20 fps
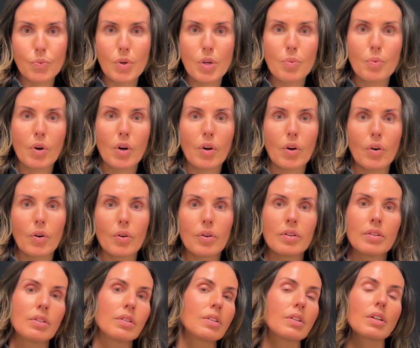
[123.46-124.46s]
we
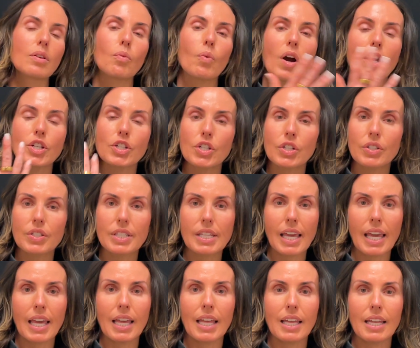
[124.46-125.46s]
will wash your
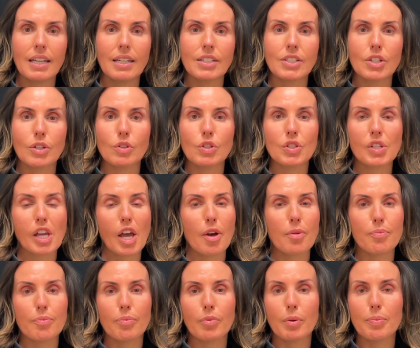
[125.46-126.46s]
skin, so just
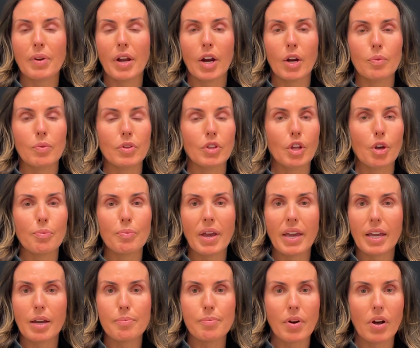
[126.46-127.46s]
come prepared with no
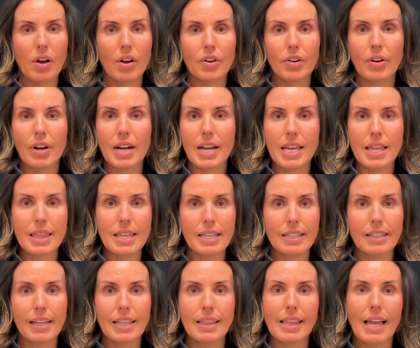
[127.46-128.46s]
makeup on or anything
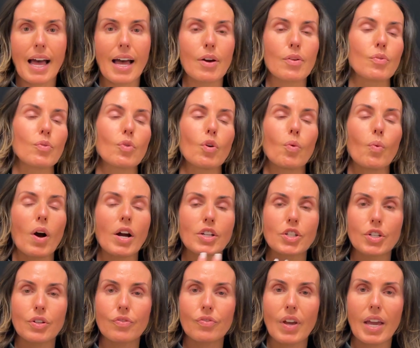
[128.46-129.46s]
like that. We'll wash
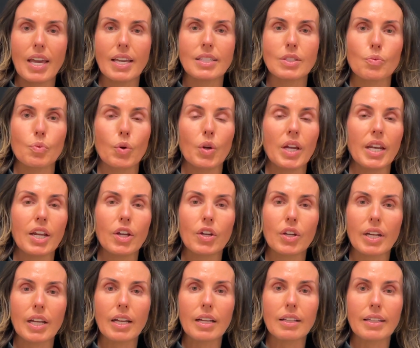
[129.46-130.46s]
your face, we'll get it good
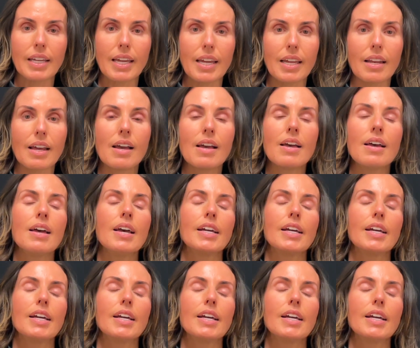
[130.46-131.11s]
and clean.